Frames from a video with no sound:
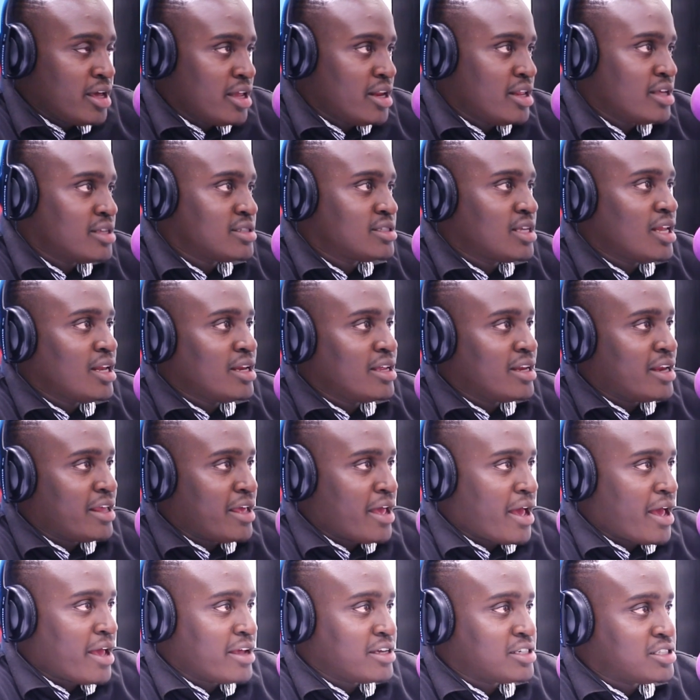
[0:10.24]
It is
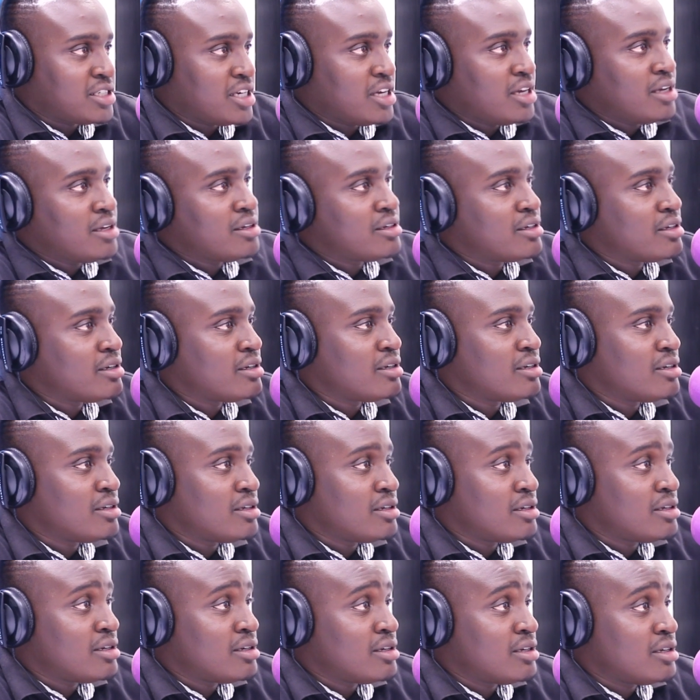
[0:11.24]
Lily Aisha. I
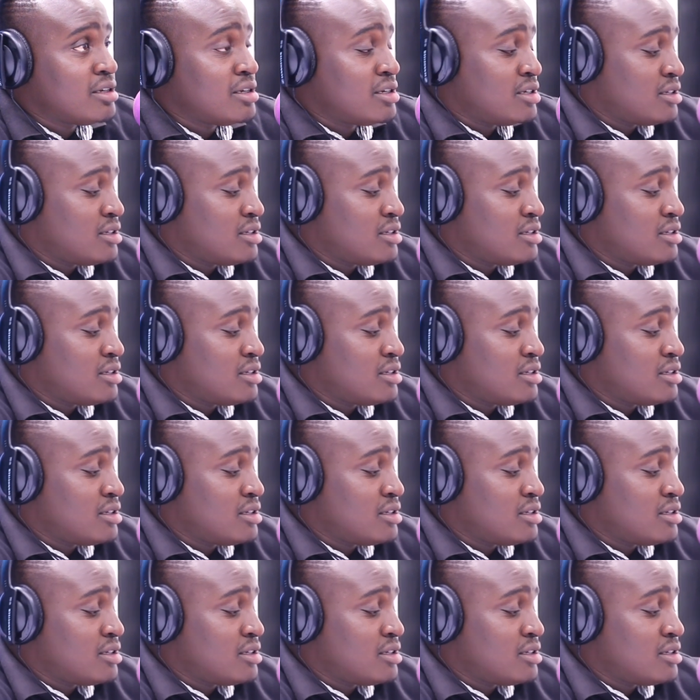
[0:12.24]
told you to be